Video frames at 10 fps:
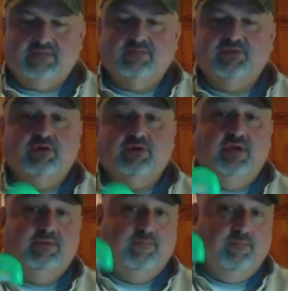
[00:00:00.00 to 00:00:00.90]
real great
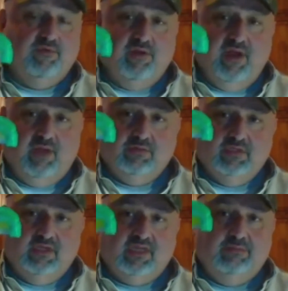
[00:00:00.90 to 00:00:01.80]
ones.
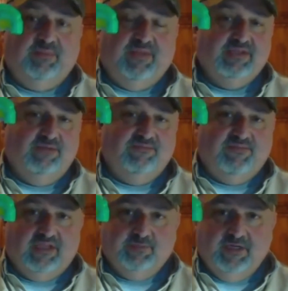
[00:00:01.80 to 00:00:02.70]
Look him up. He's on
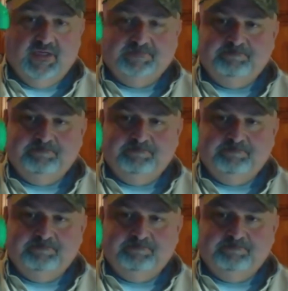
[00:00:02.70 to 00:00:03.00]
Facebook.